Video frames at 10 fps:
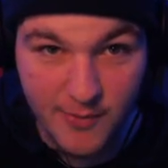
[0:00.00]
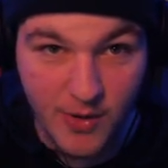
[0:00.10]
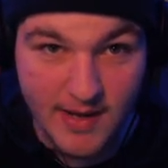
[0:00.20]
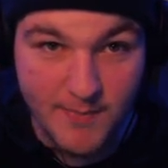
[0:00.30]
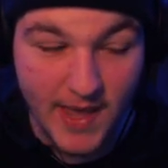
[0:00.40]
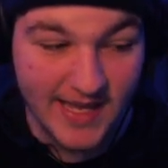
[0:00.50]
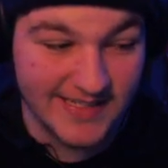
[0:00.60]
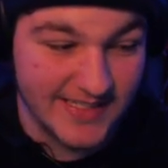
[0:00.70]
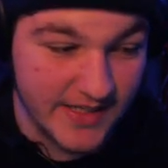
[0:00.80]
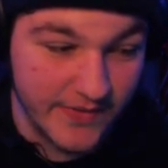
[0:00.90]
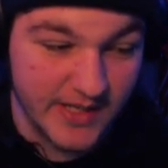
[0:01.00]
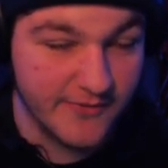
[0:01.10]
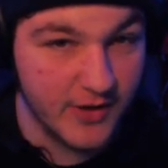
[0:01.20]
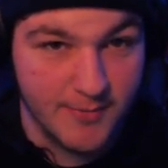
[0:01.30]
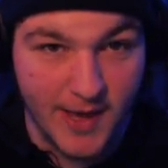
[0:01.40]
at right back, 70.
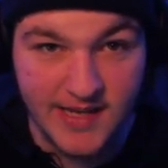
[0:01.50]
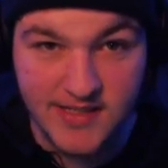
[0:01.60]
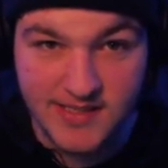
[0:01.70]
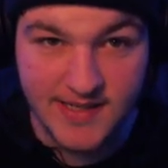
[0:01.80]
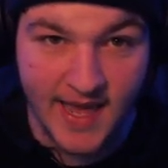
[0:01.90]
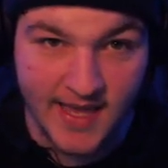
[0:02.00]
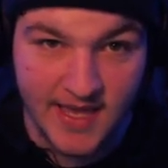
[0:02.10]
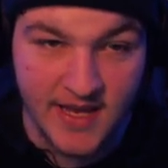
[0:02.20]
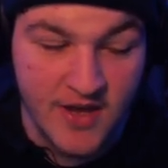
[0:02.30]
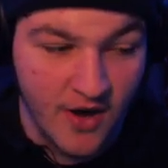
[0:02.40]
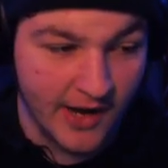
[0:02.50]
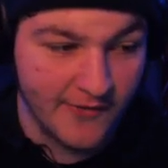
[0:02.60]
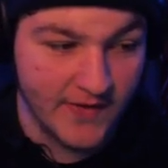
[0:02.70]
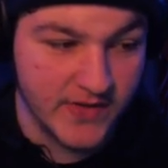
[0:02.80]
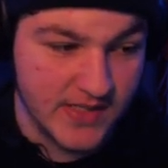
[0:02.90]
73 paces lacking.
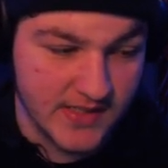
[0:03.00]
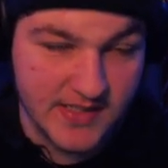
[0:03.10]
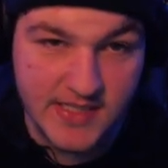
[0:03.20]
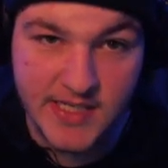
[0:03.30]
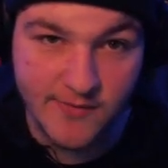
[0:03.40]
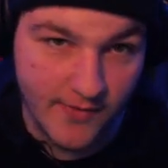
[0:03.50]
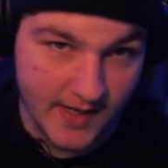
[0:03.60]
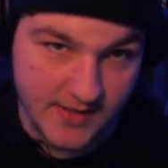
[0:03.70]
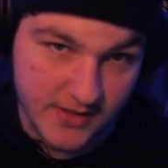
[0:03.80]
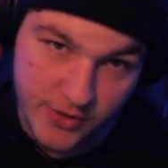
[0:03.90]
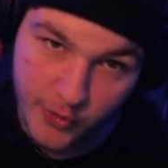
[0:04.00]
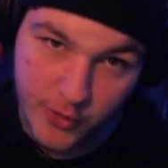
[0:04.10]
I think this is the second fastest